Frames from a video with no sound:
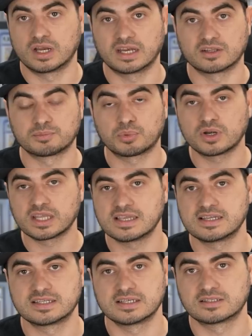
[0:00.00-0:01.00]
and it's pretty
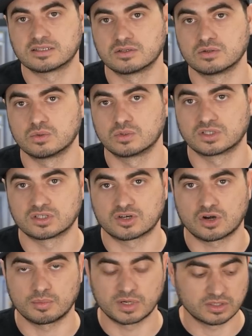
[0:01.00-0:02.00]
easy to
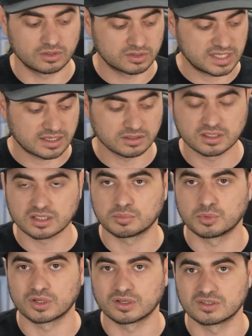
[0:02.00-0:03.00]
determine. You take a look at the
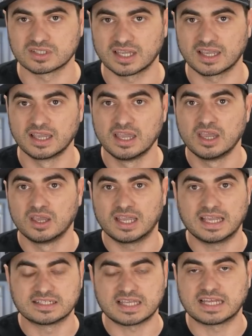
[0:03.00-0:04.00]
book and you say,
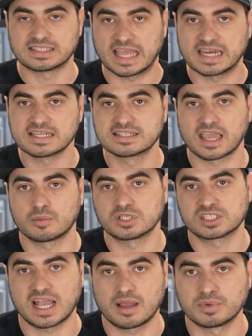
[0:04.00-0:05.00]
has any
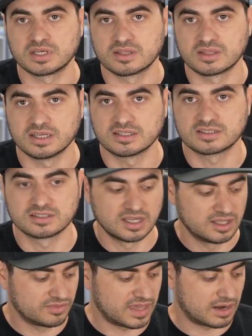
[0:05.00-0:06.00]
damage happened to this
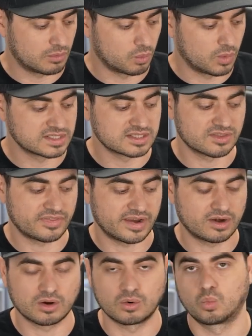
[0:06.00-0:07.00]
that wasn't
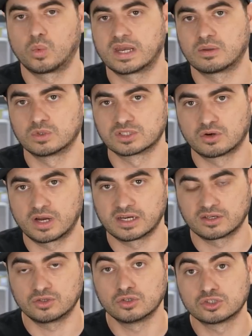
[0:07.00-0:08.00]
there when it was
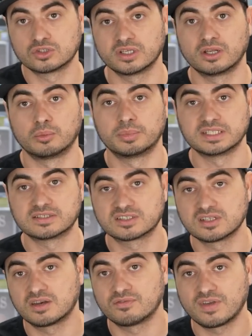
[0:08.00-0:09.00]
graded? And usually it'll be
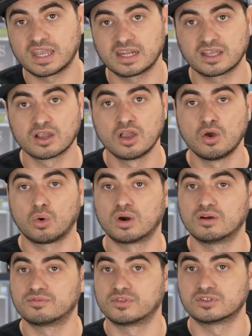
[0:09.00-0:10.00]
sun fading,
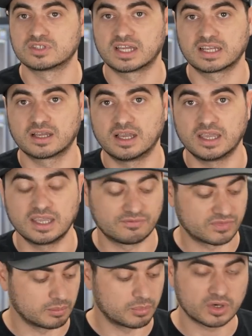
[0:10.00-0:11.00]
or if there's
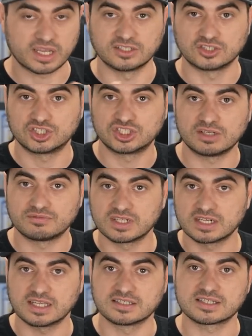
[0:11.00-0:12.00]
if the book has
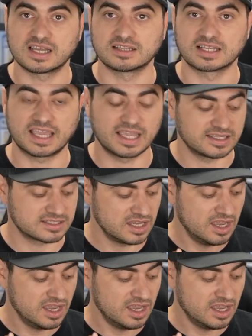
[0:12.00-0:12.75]
shifted inside the case